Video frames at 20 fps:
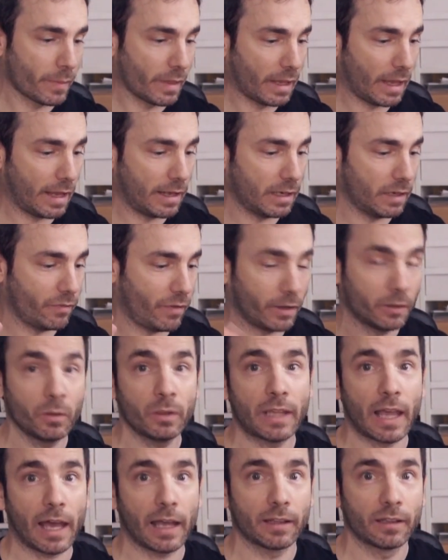And if I do
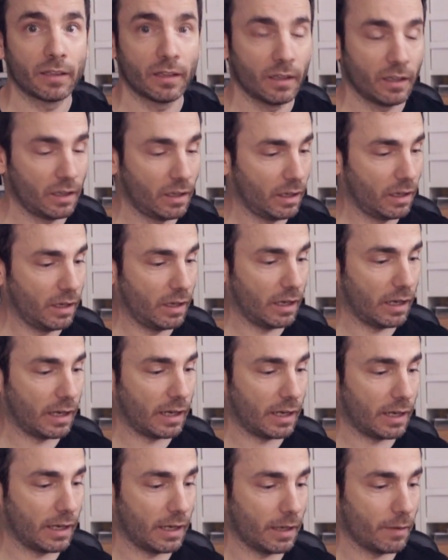that,
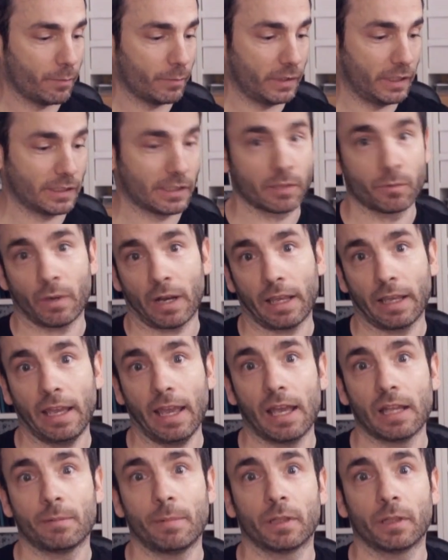this is what I get.